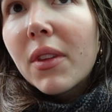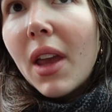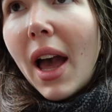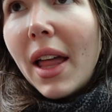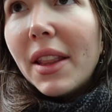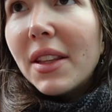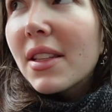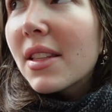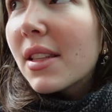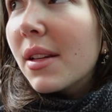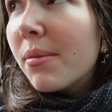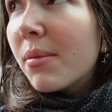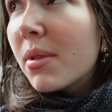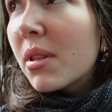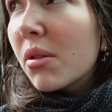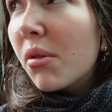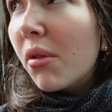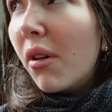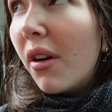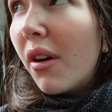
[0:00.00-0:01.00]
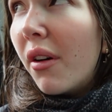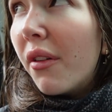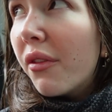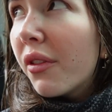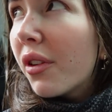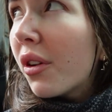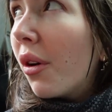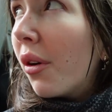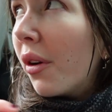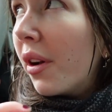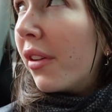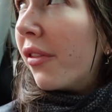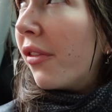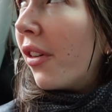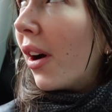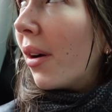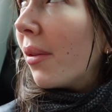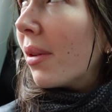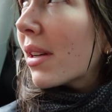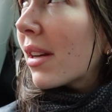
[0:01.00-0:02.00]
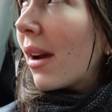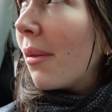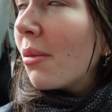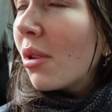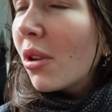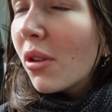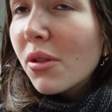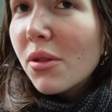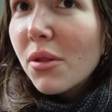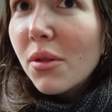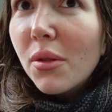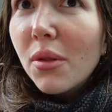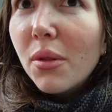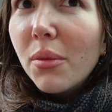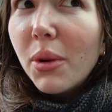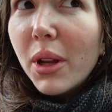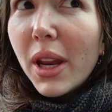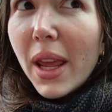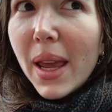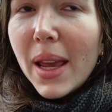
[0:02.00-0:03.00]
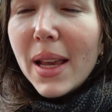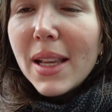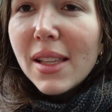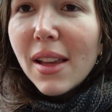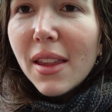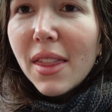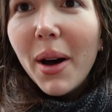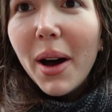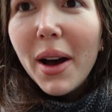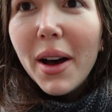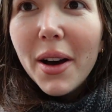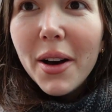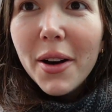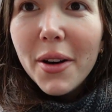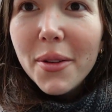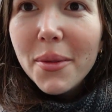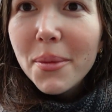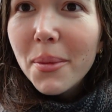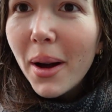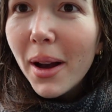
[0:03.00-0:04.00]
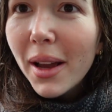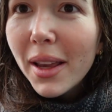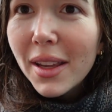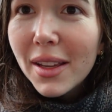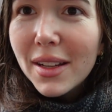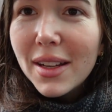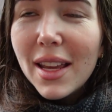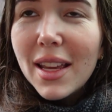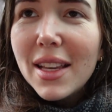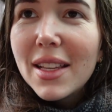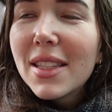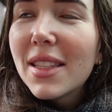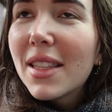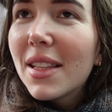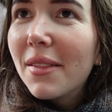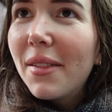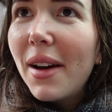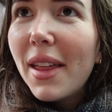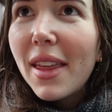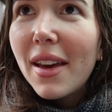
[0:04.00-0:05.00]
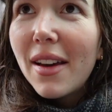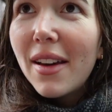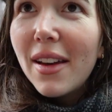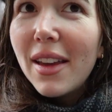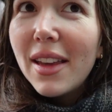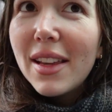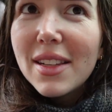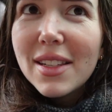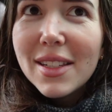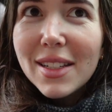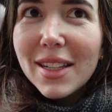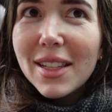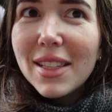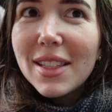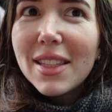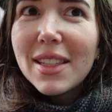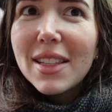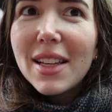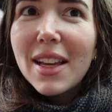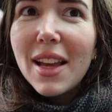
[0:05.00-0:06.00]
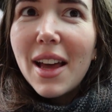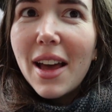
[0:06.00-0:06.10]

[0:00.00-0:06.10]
and some sort of conifer, which I'm not sure what it is, but oh my goodness, the weather is just